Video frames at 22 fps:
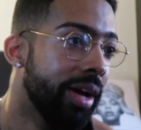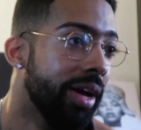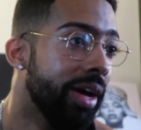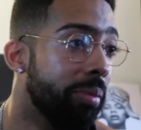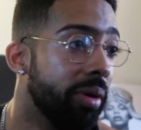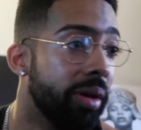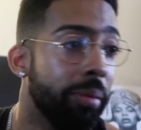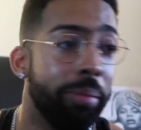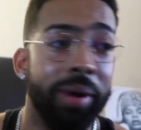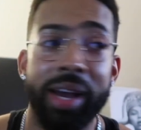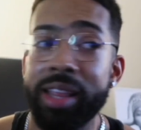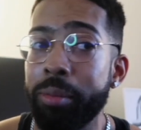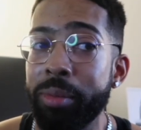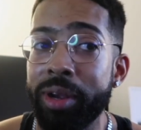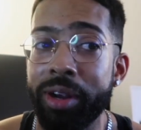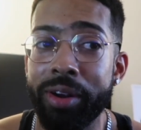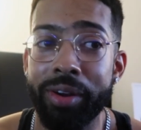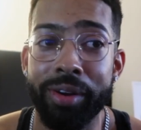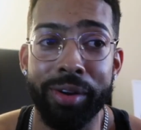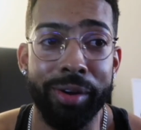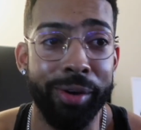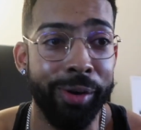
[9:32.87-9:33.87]
But by the
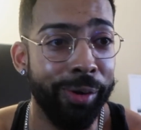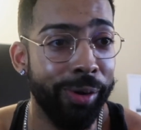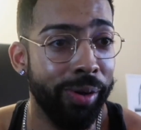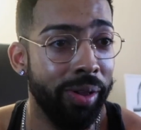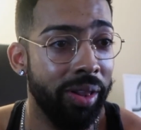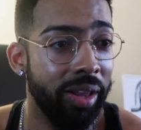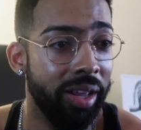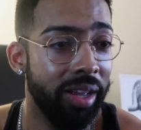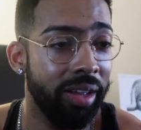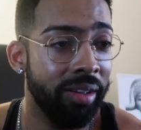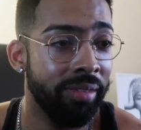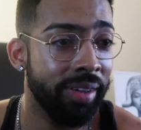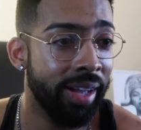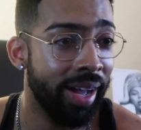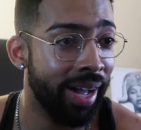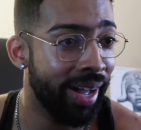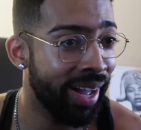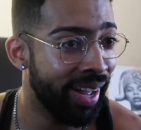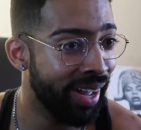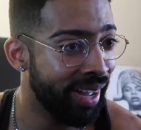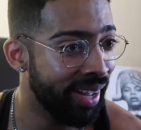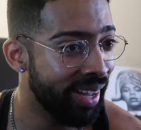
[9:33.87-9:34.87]
miracle of
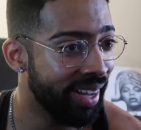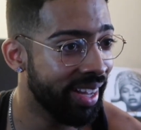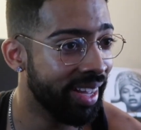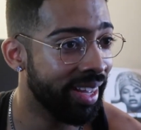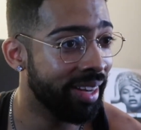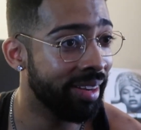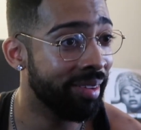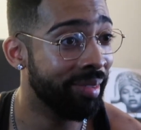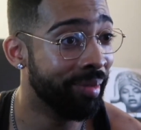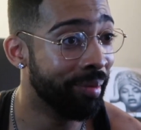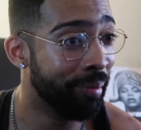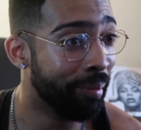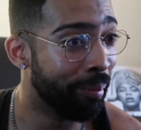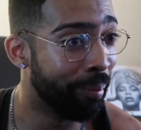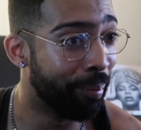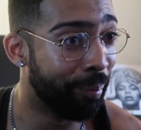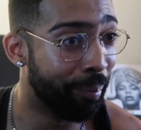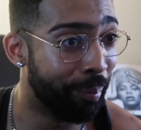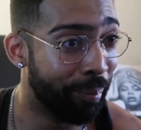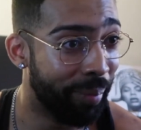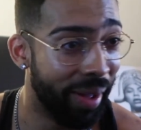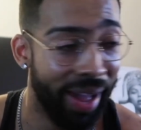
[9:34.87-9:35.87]
God, and
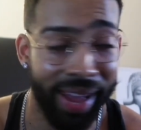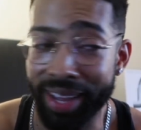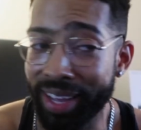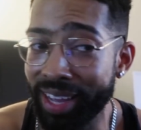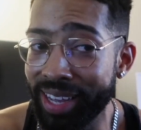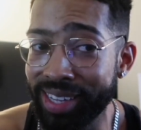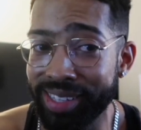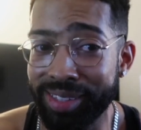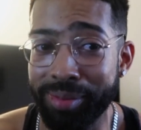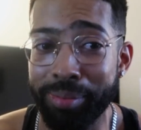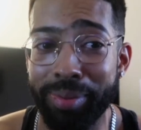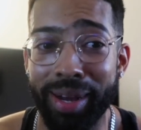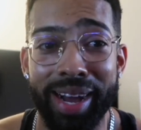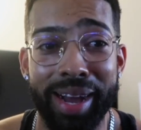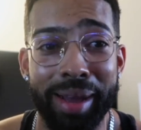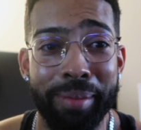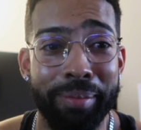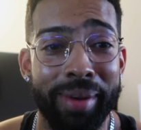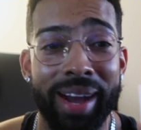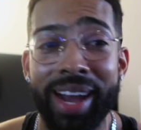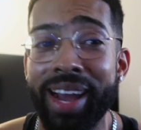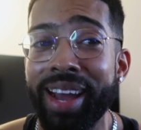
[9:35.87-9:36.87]
I guess
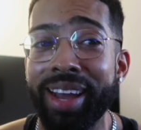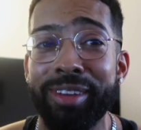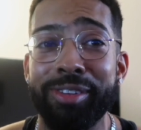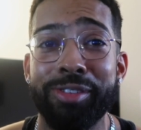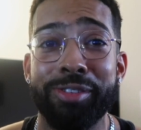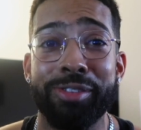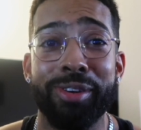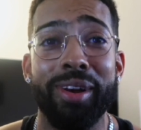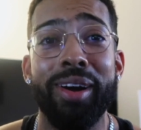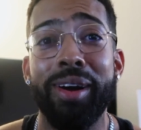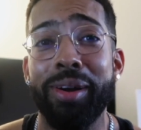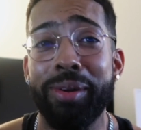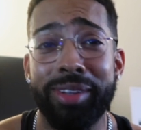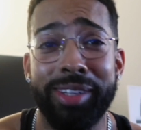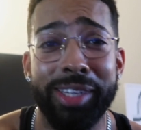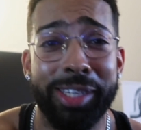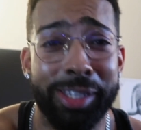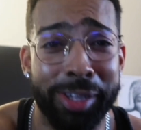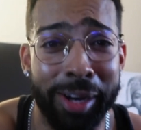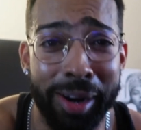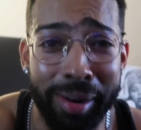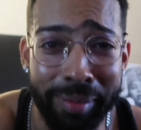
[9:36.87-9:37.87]
by my strong
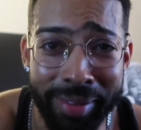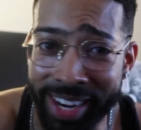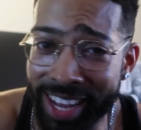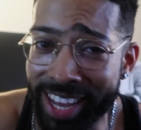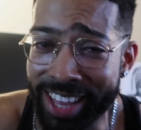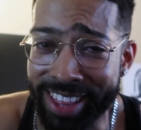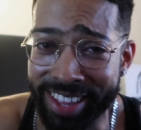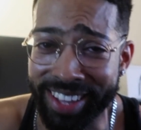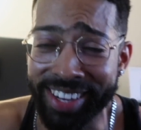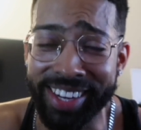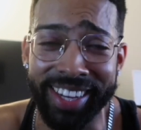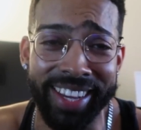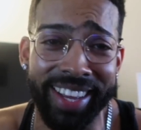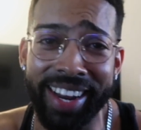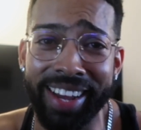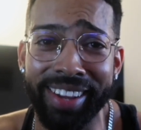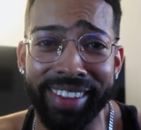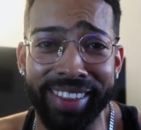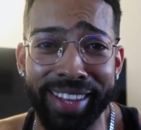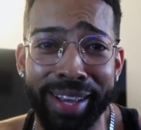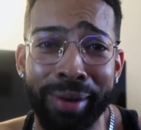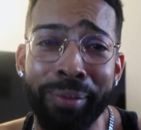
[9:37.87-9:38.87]
determination to get
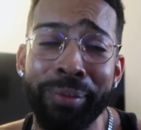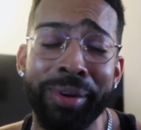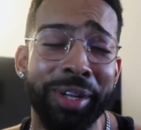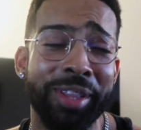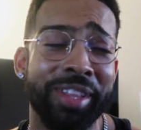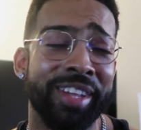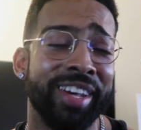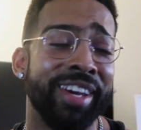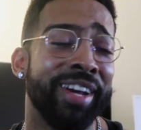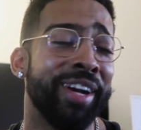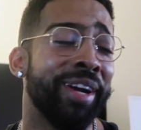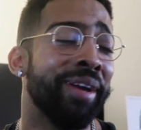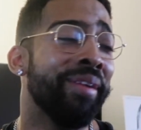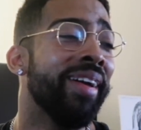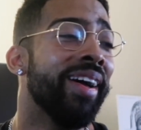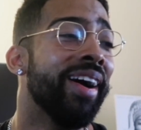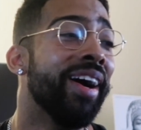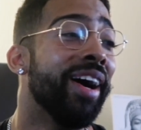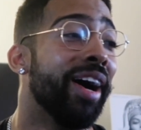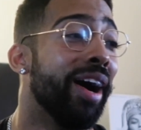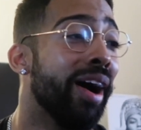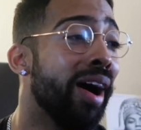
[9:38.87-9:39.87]
out that wheelchair,
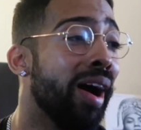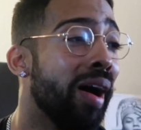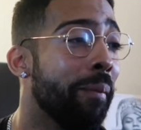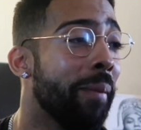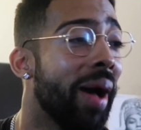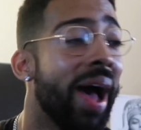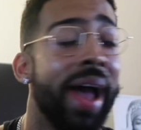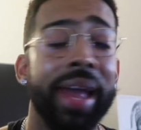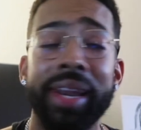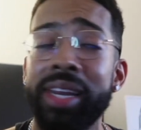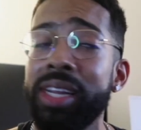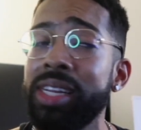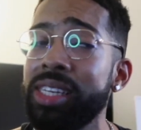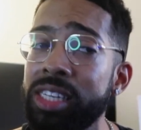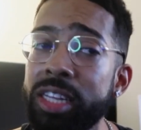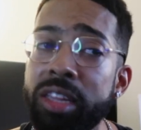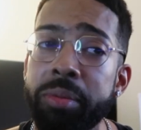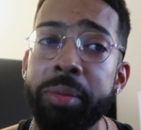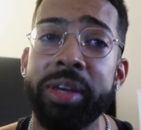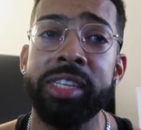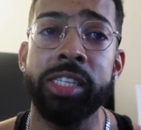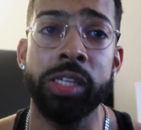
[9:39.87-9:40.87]
I did
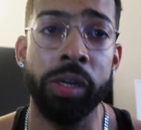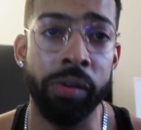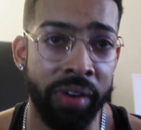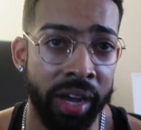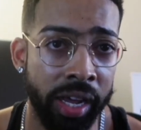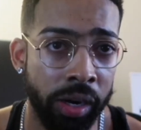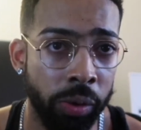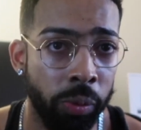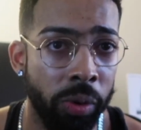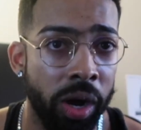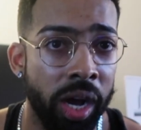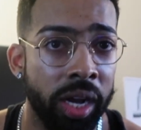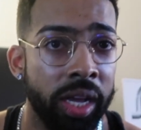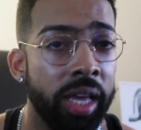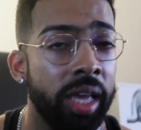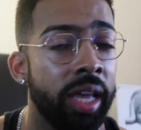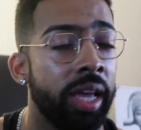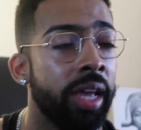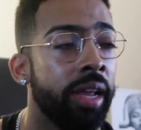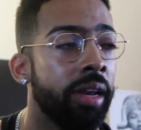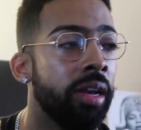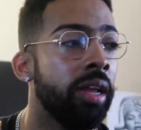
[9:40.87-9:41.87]
teach myself how to walk
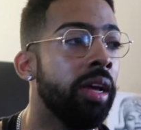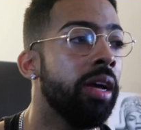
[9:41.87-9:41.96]
again.